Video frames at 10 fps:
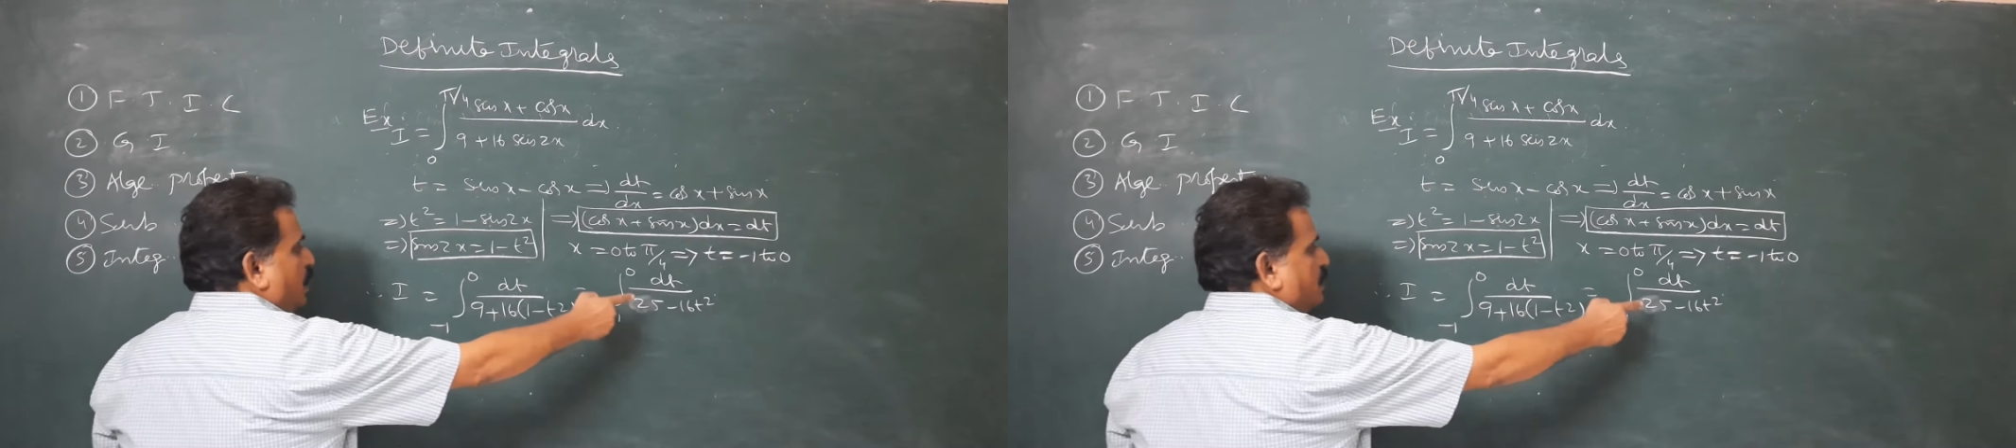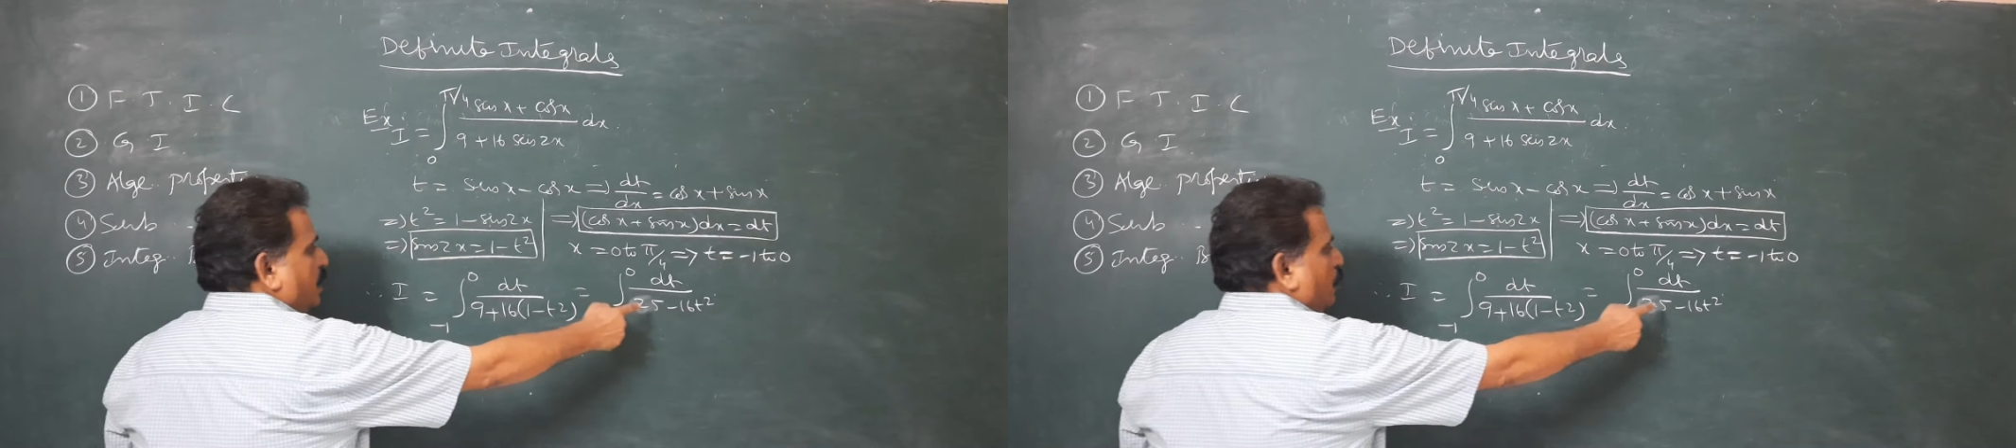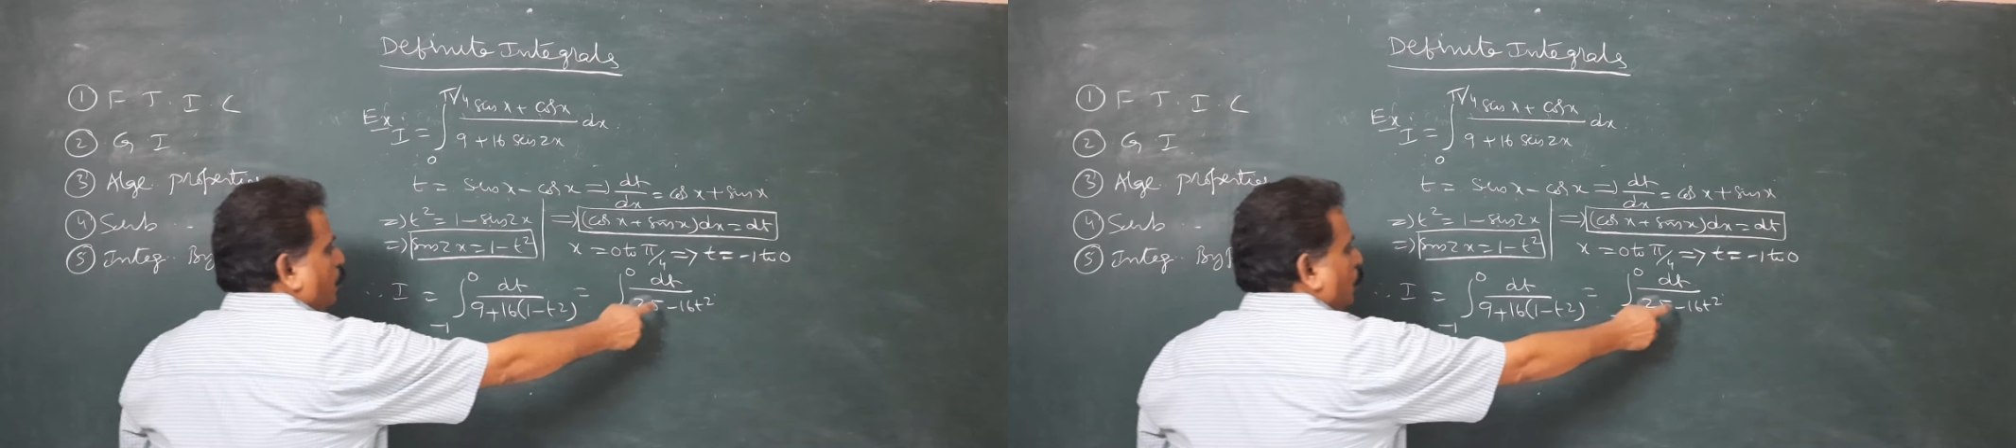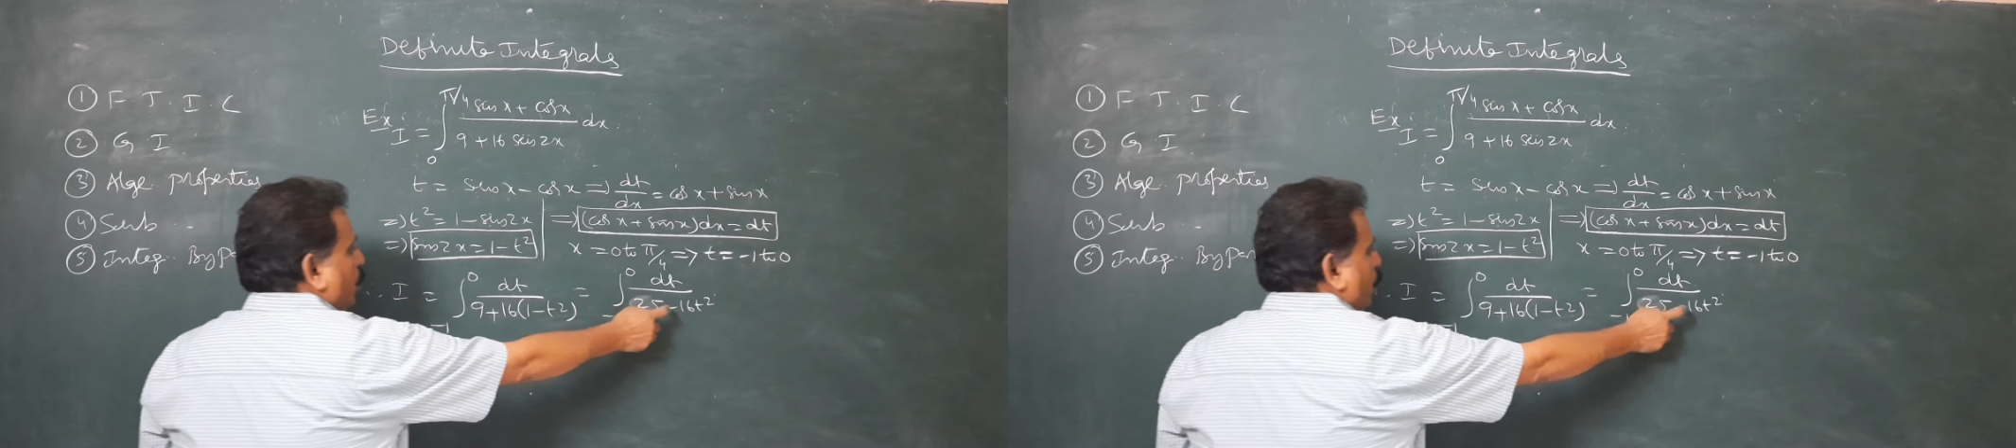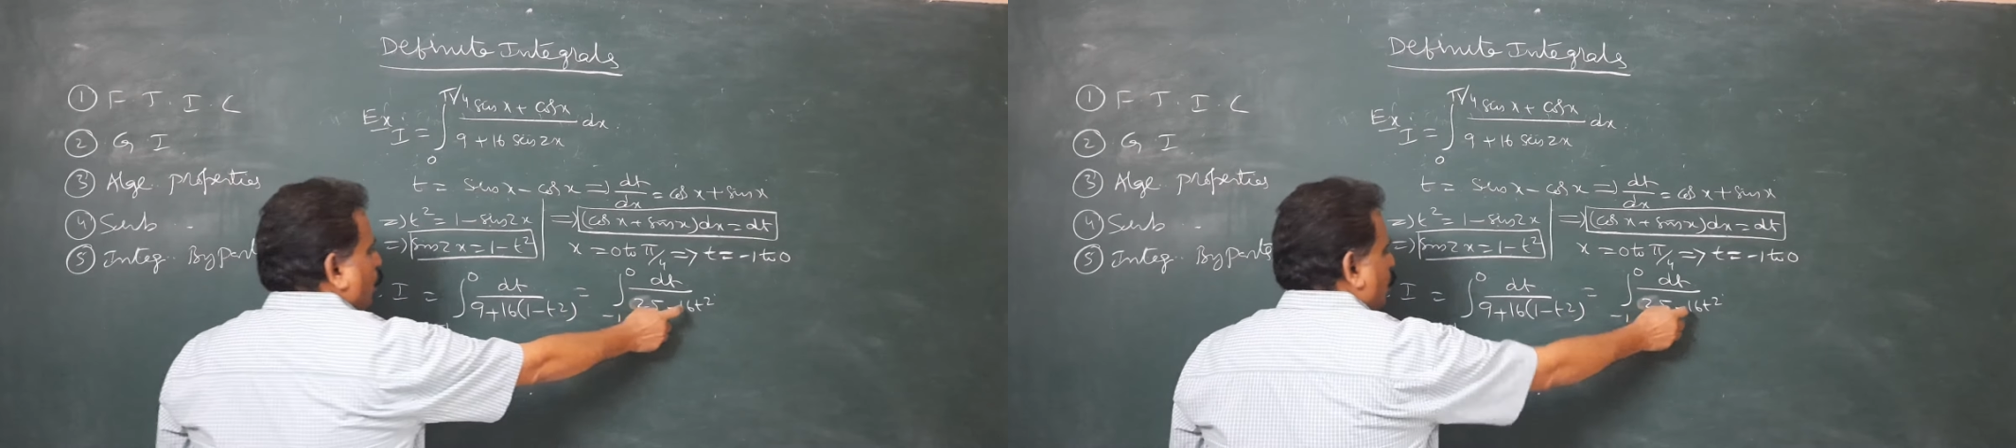is there,
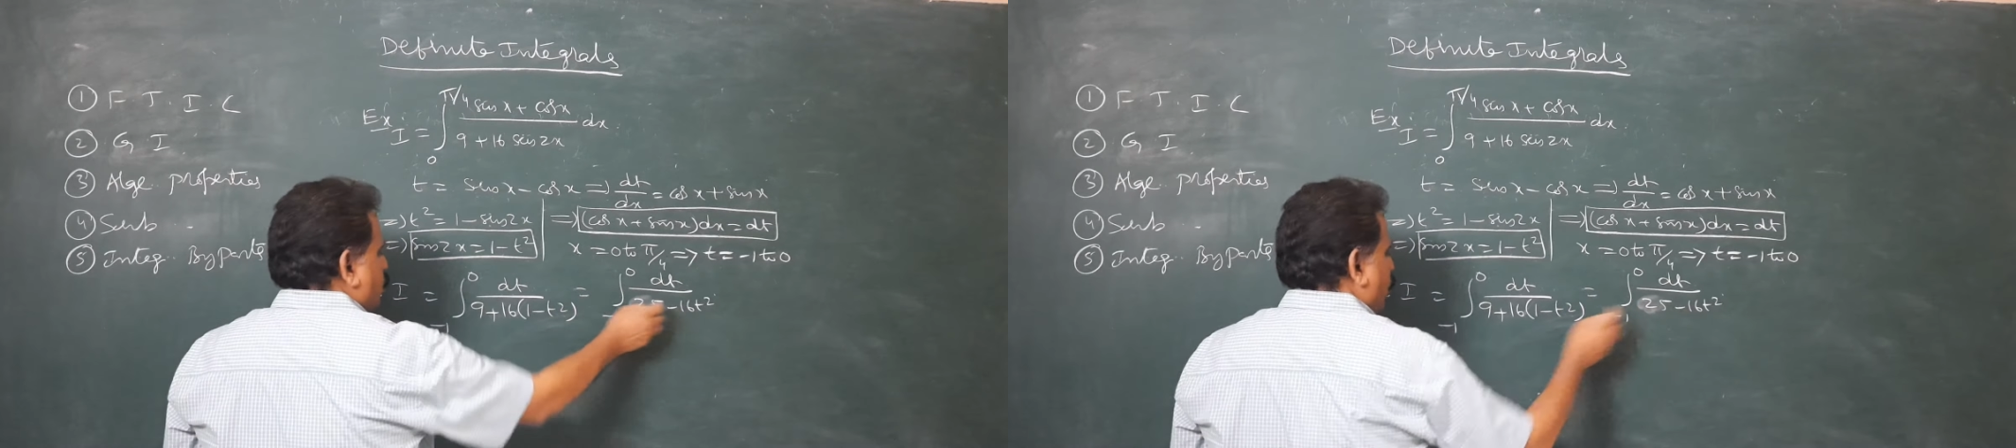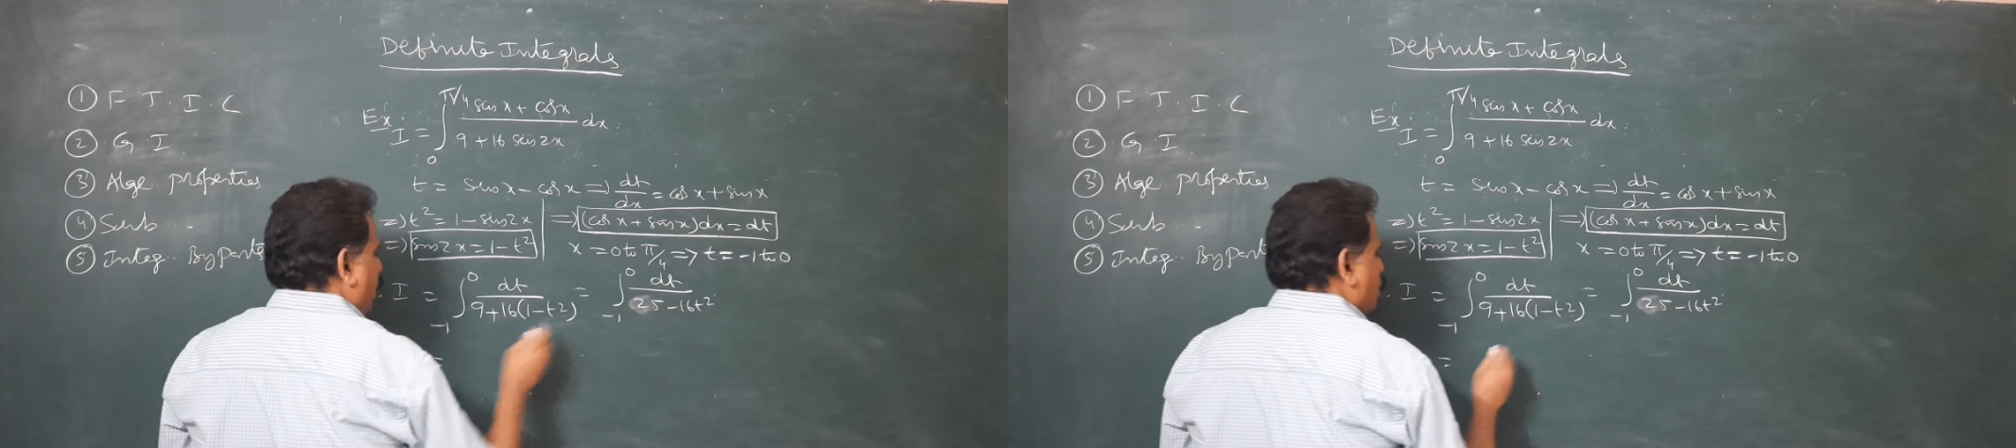4t whole square.